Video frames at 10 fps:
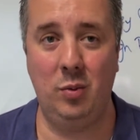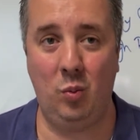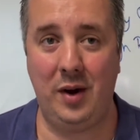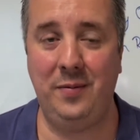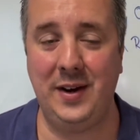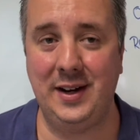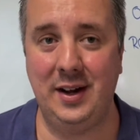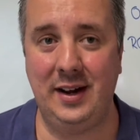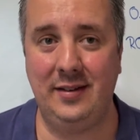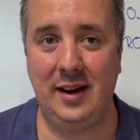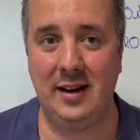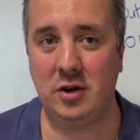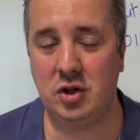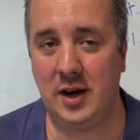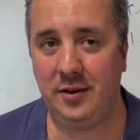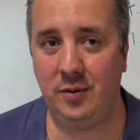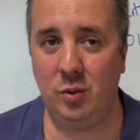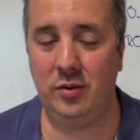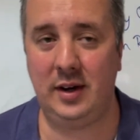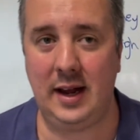One thing that is a little
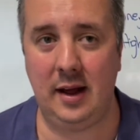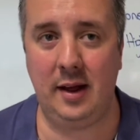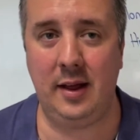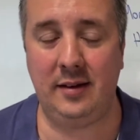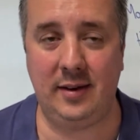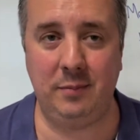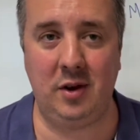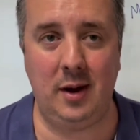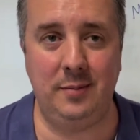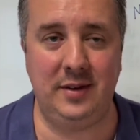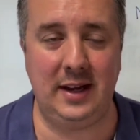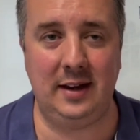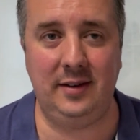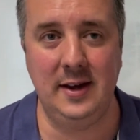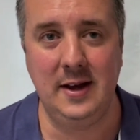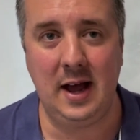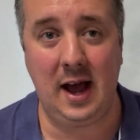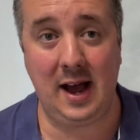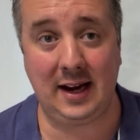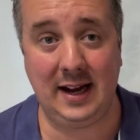stressful sometimes is
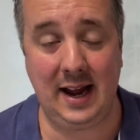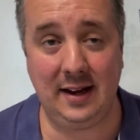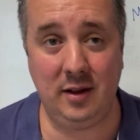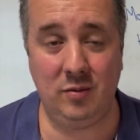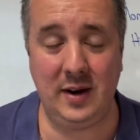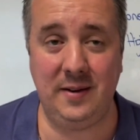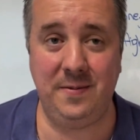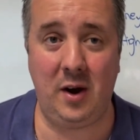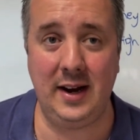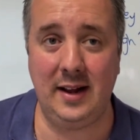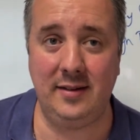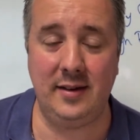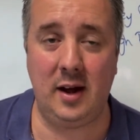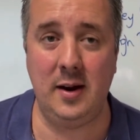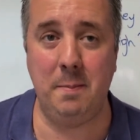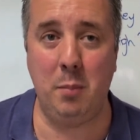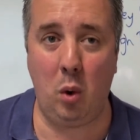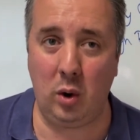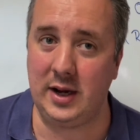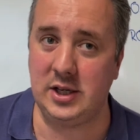getting the refinance done.
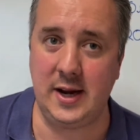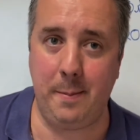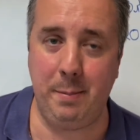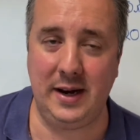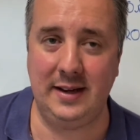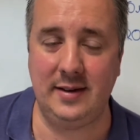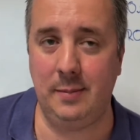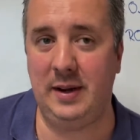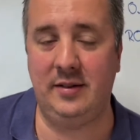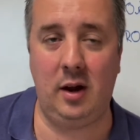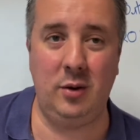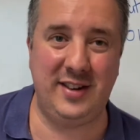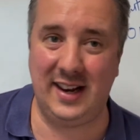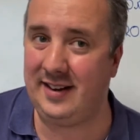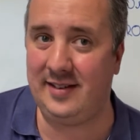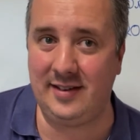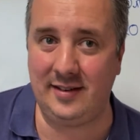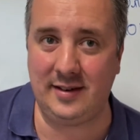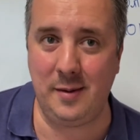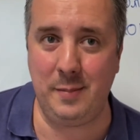Mortgage companies can be slow,
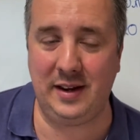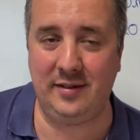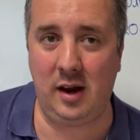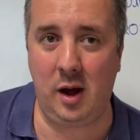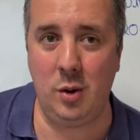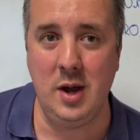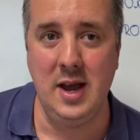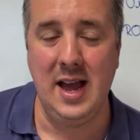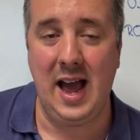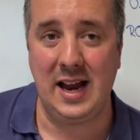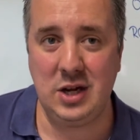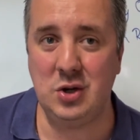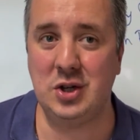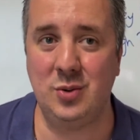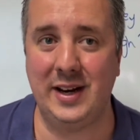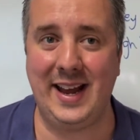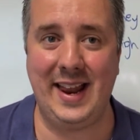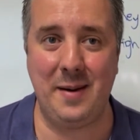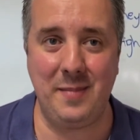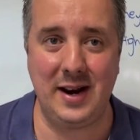solicitors can be slow, and you just want to get
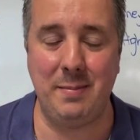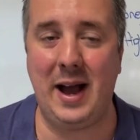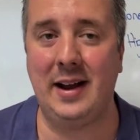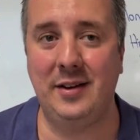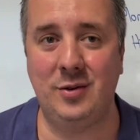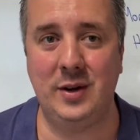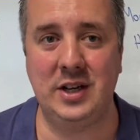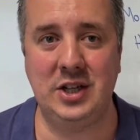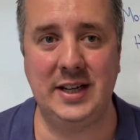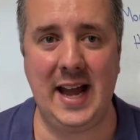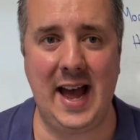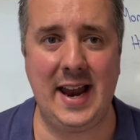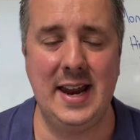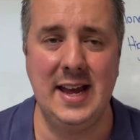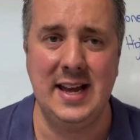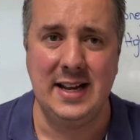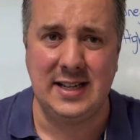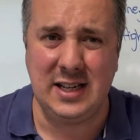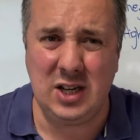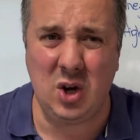that money back as quick as you can.
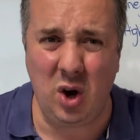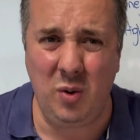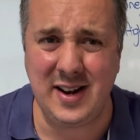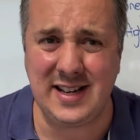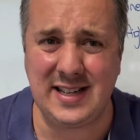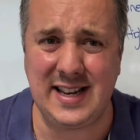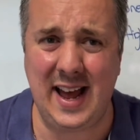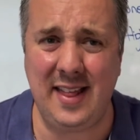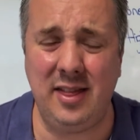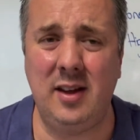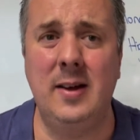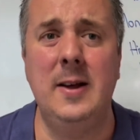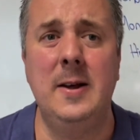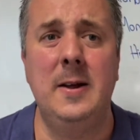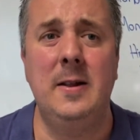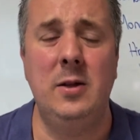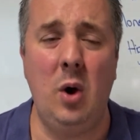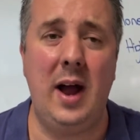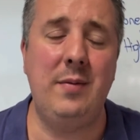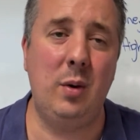So you've got to understand that
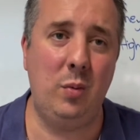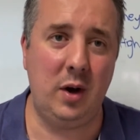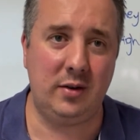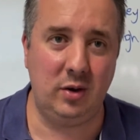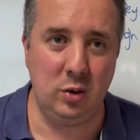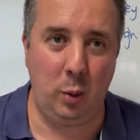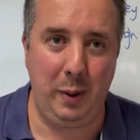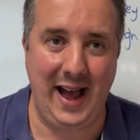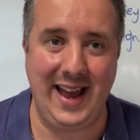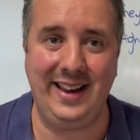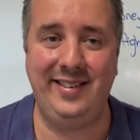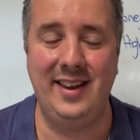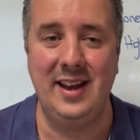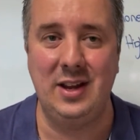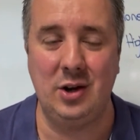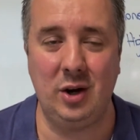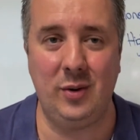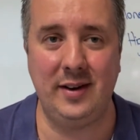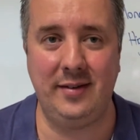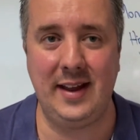not everyone works on your pace. You've got to
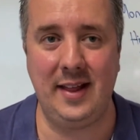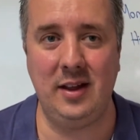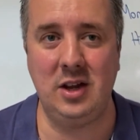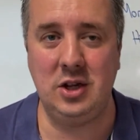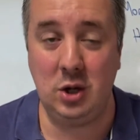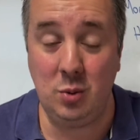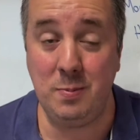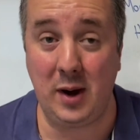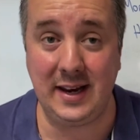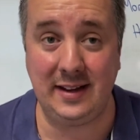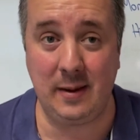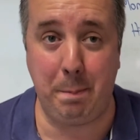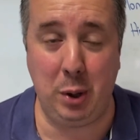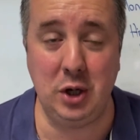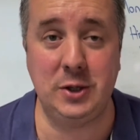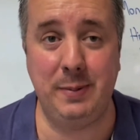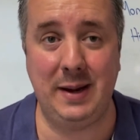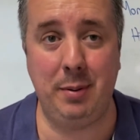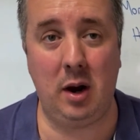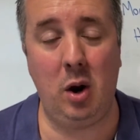understand that you might need to push
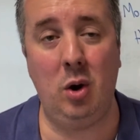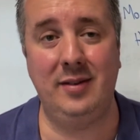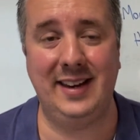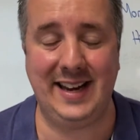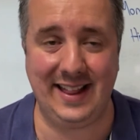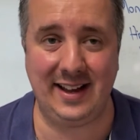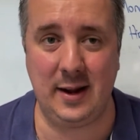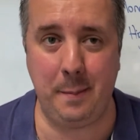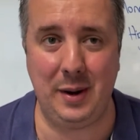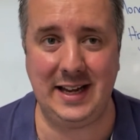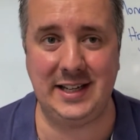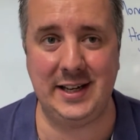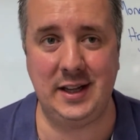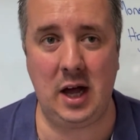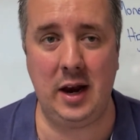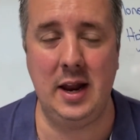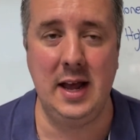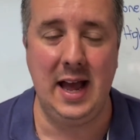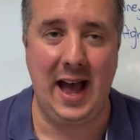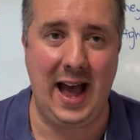people along to get the completion done
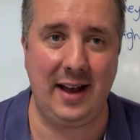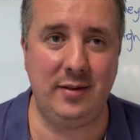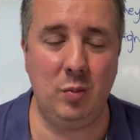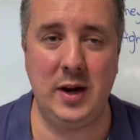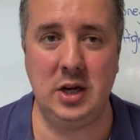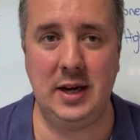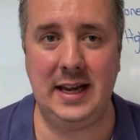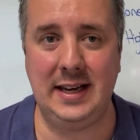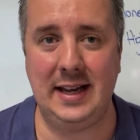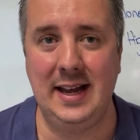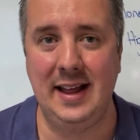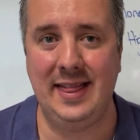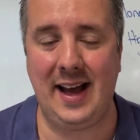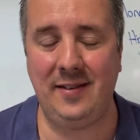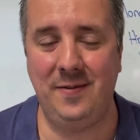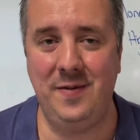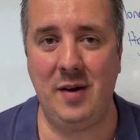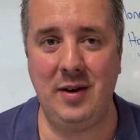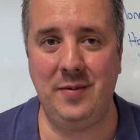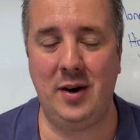as and when you need it. That's
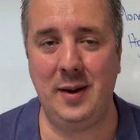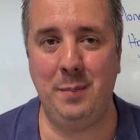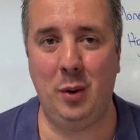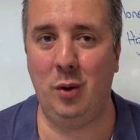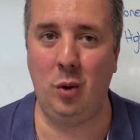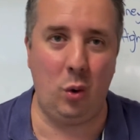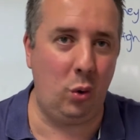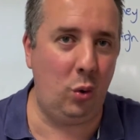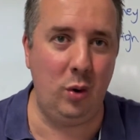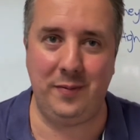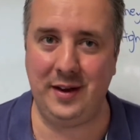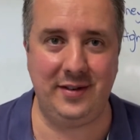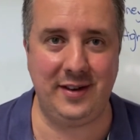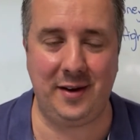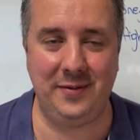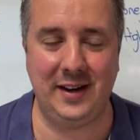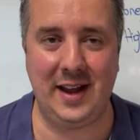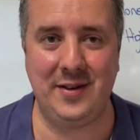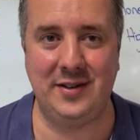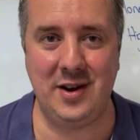very, very important. All of this stuff
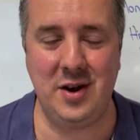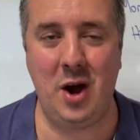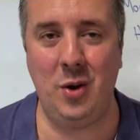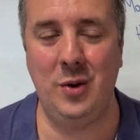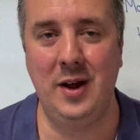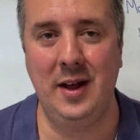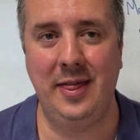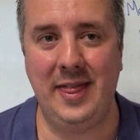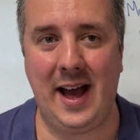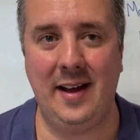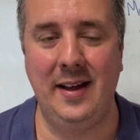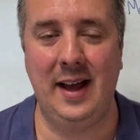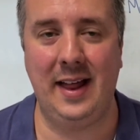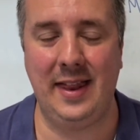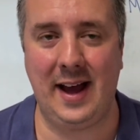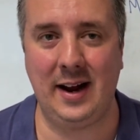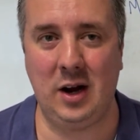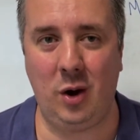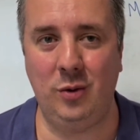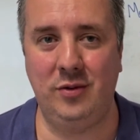together to know that, and that
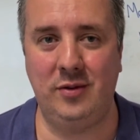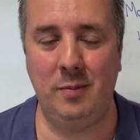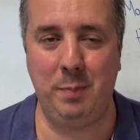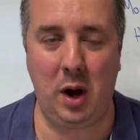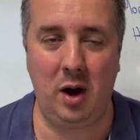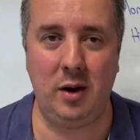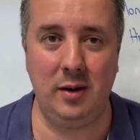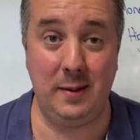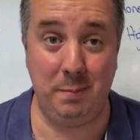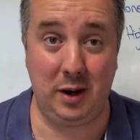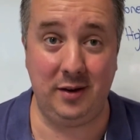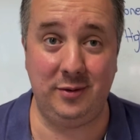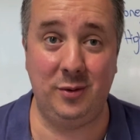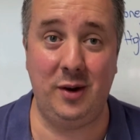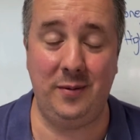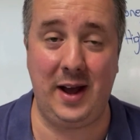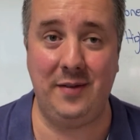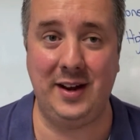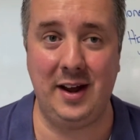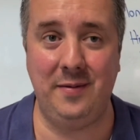goes part and parcel of
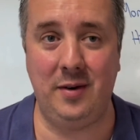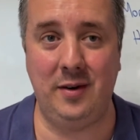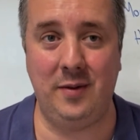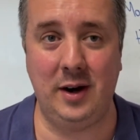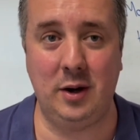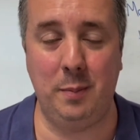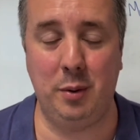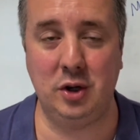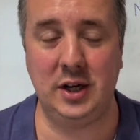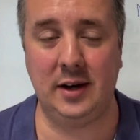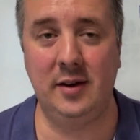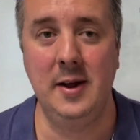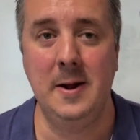having a very, very good project.